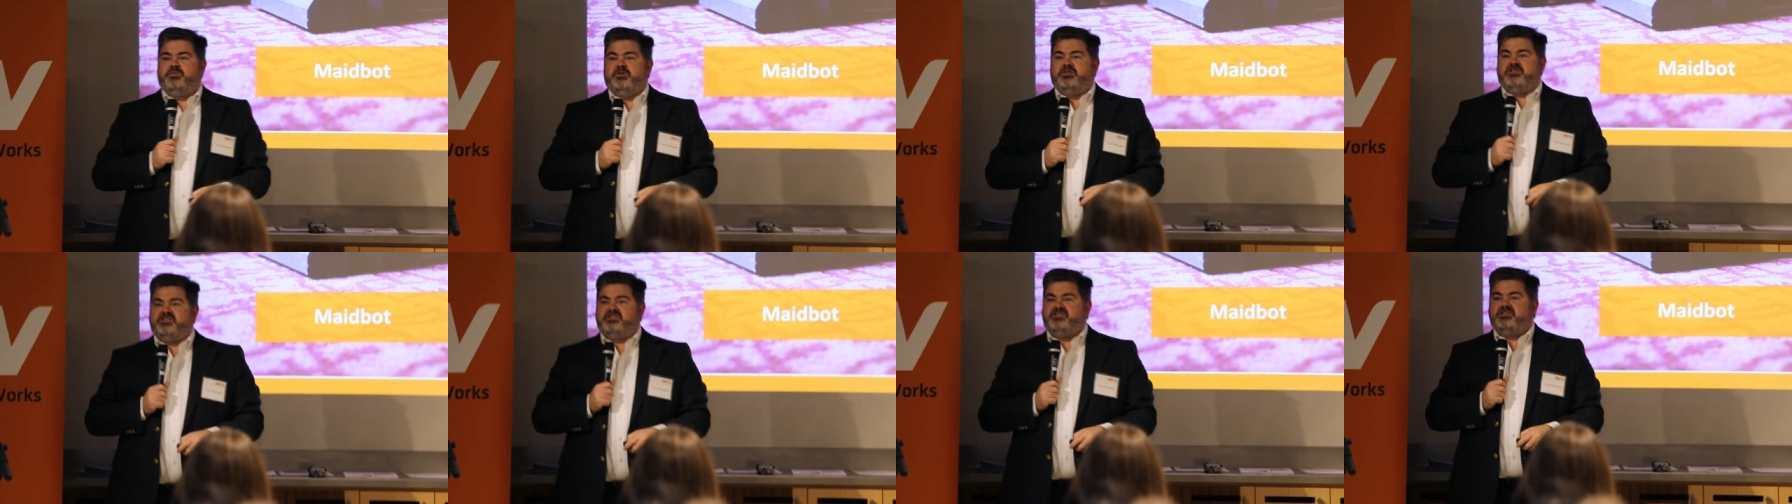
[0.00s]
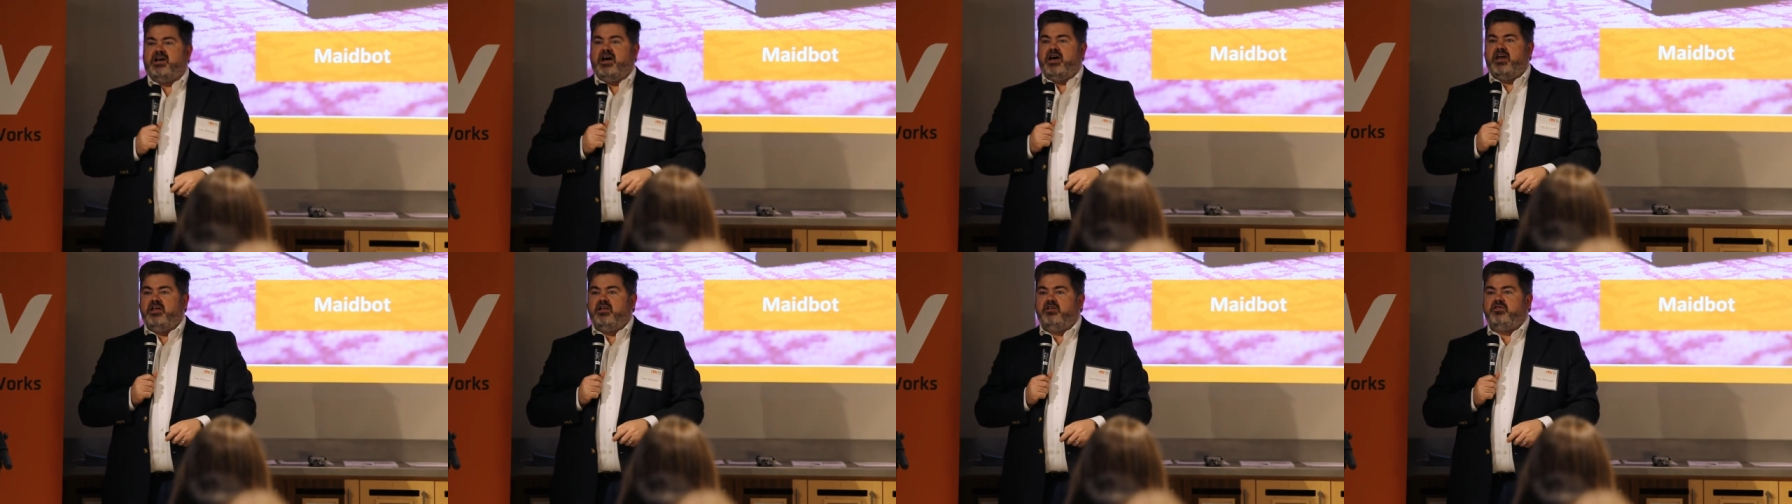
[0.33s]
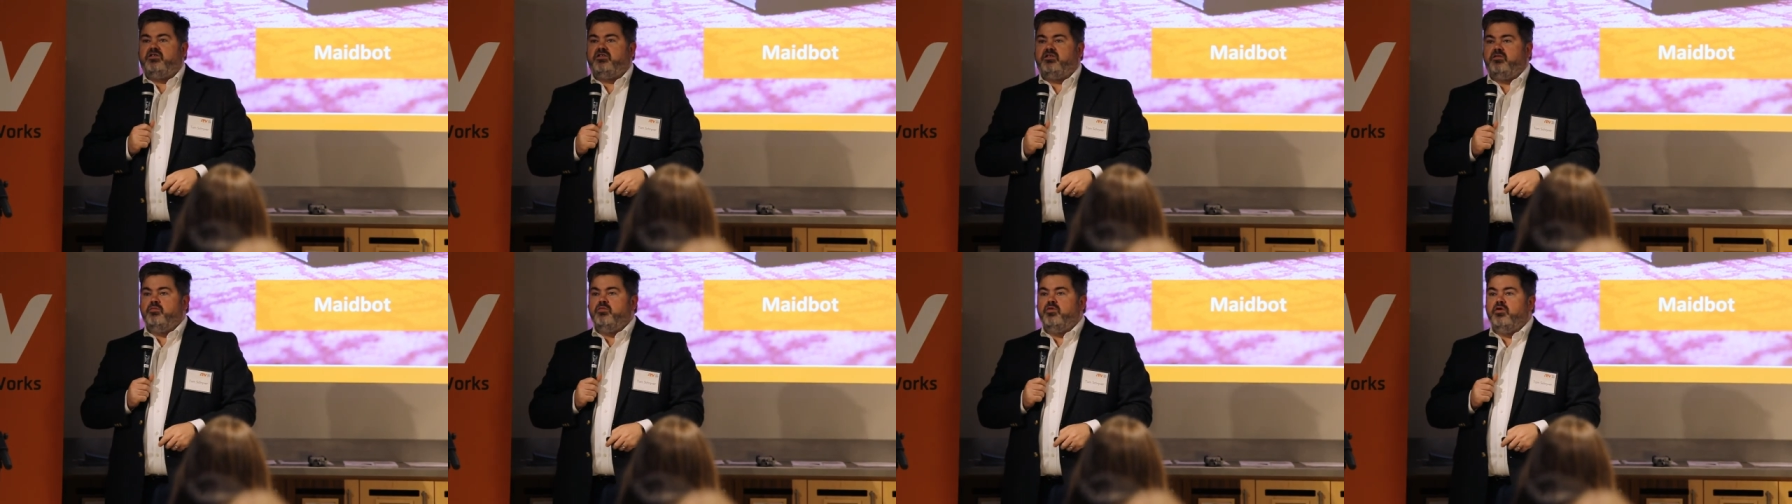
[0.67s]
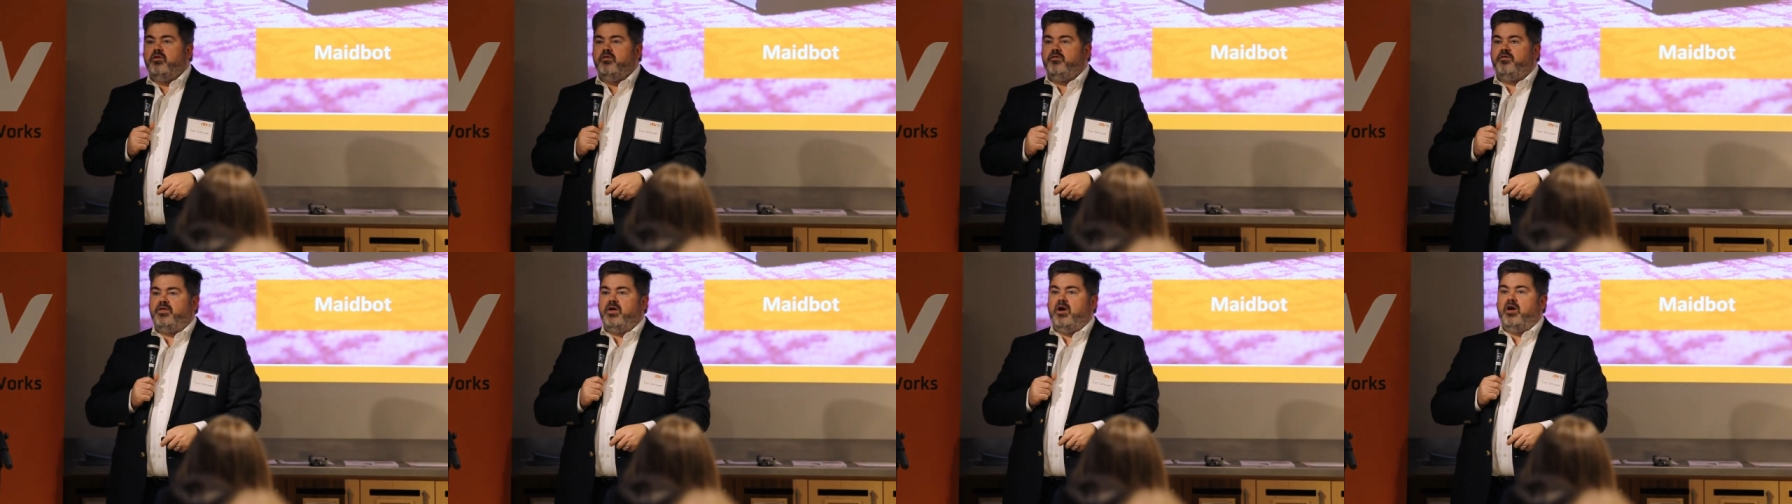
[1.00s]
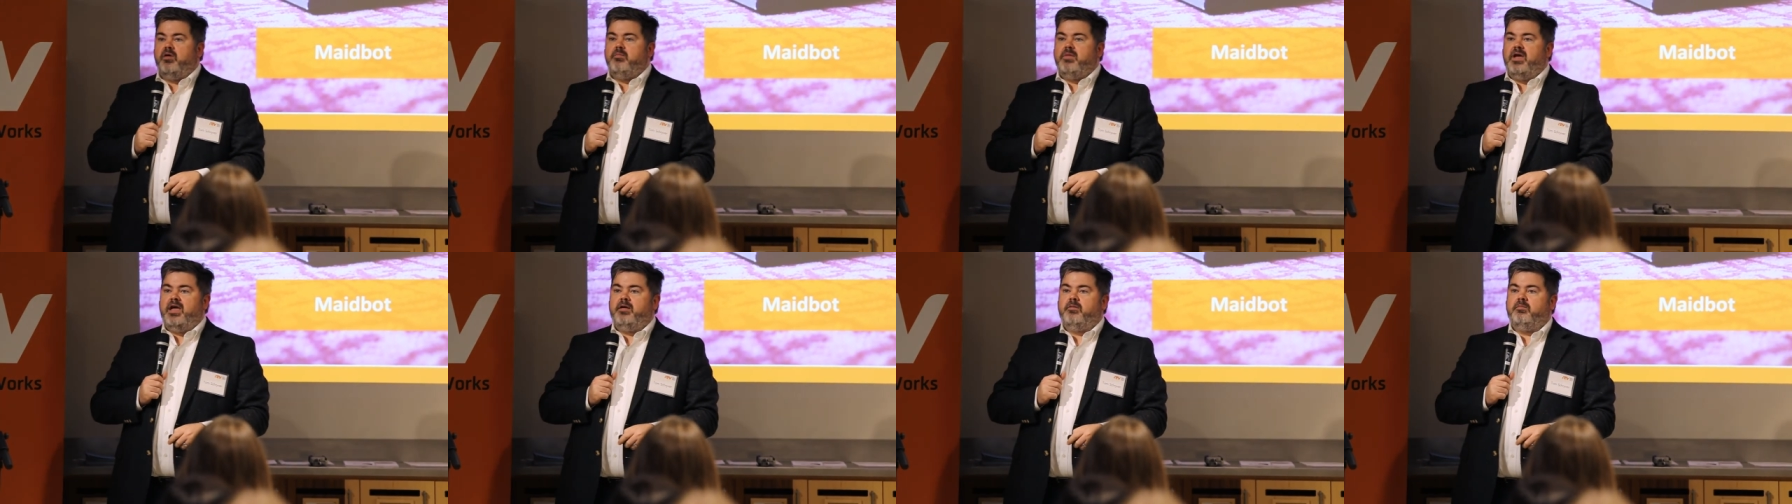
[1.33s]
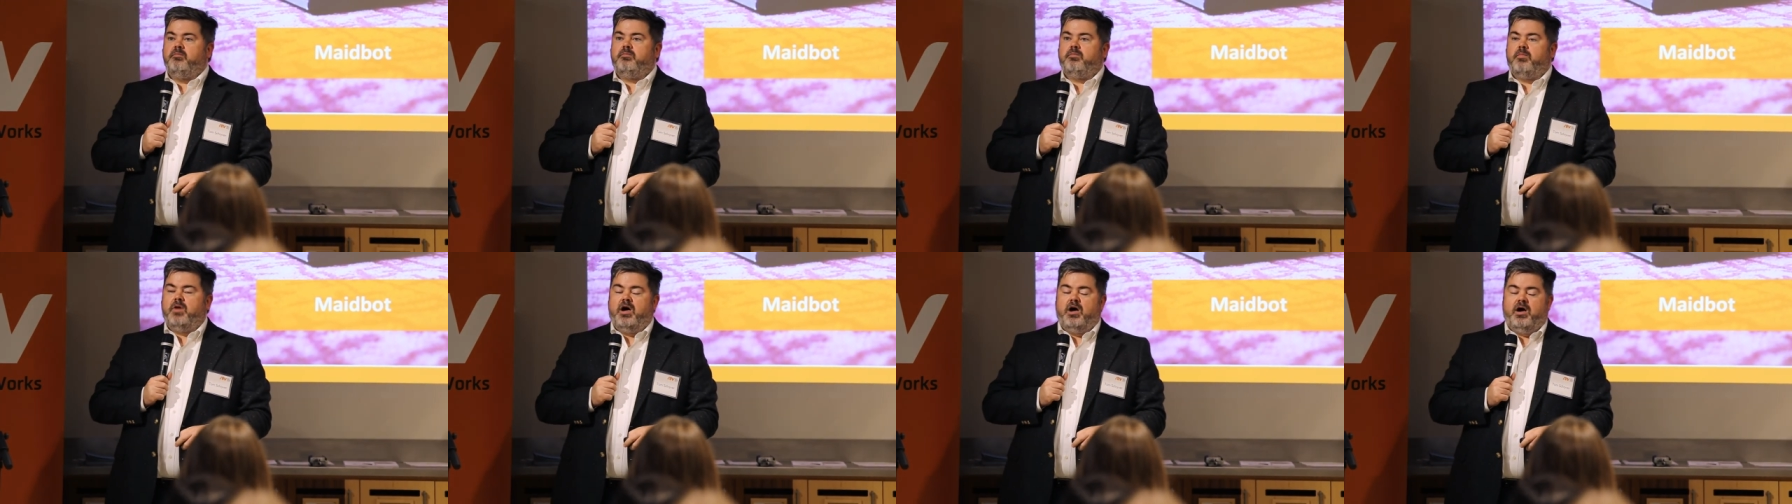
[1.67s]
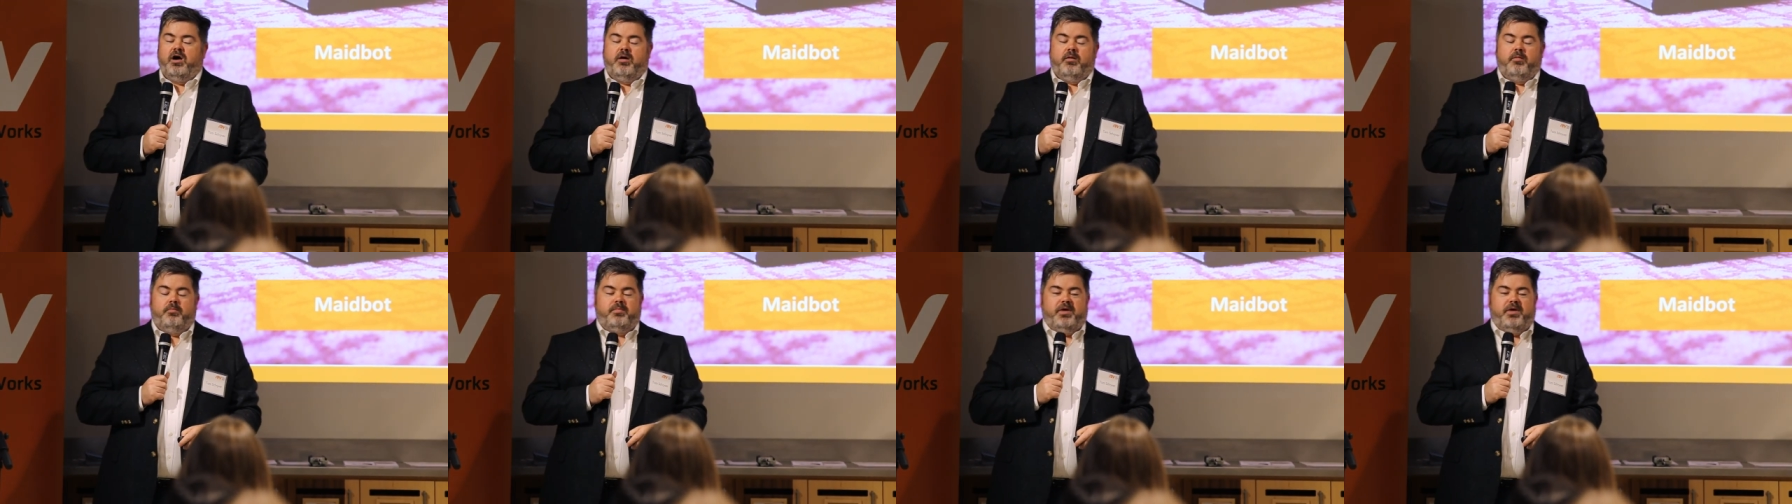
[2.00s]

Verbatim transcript: but decided to move their main uh,